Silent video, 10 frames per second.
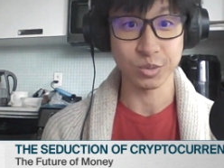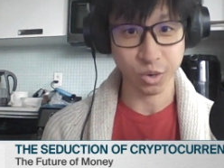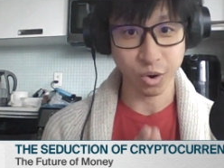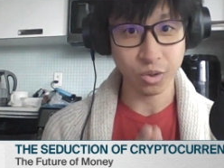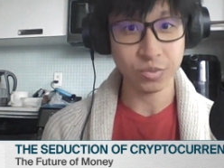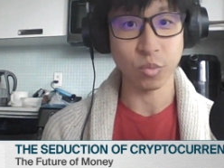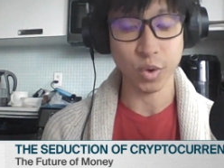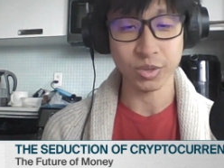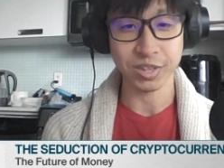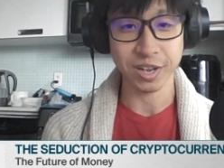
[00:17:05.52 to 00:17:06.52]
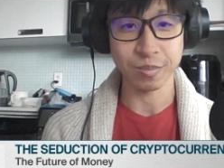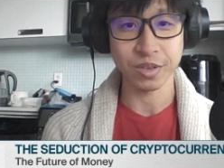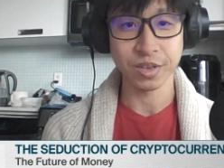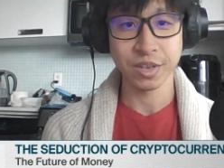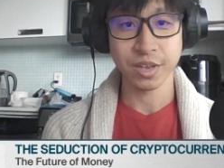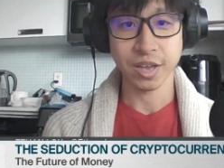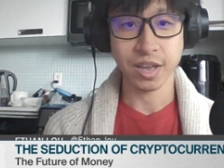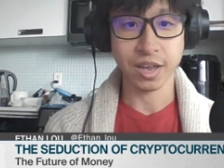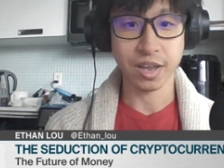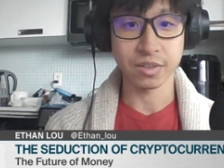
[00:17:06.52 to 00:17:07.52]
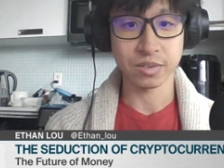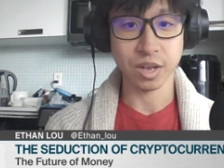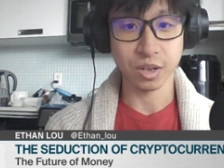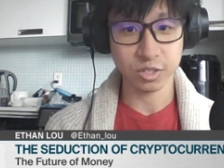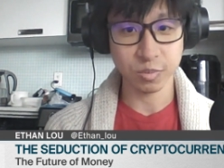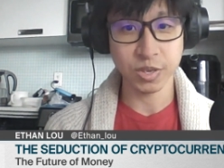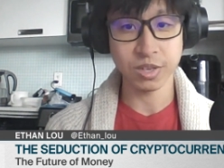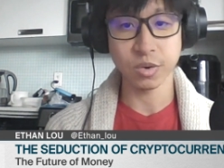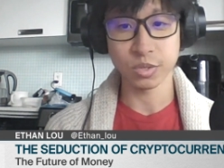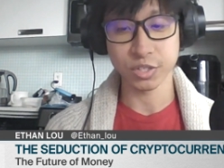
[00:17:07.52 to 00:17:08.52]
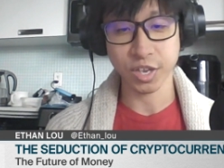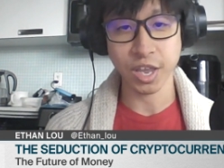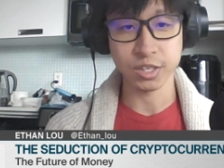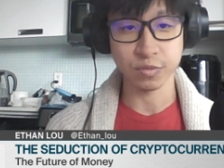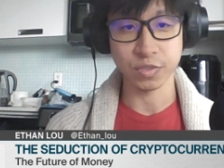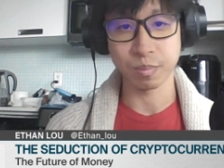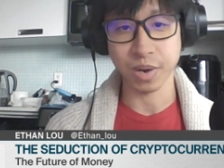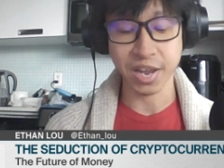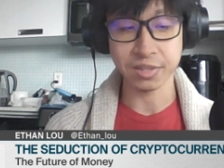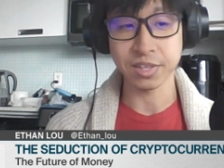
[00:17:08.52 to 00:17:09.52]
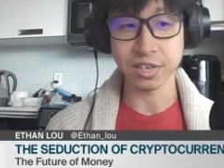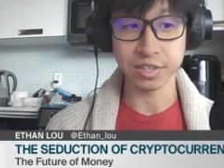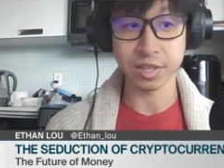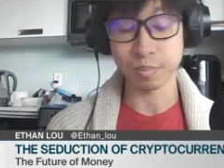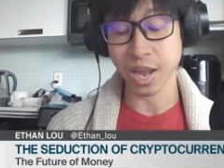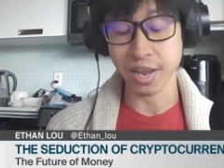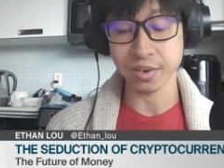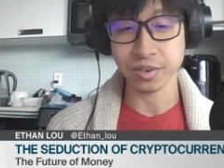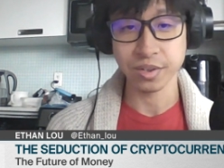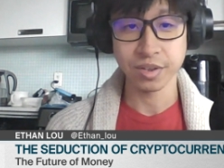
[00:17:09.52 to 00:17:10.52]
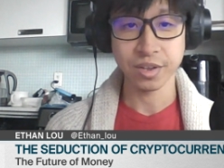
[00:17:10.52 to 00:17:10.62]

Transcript: It was called the Whale Club, and ultimately it was a case of the blind leading the blind,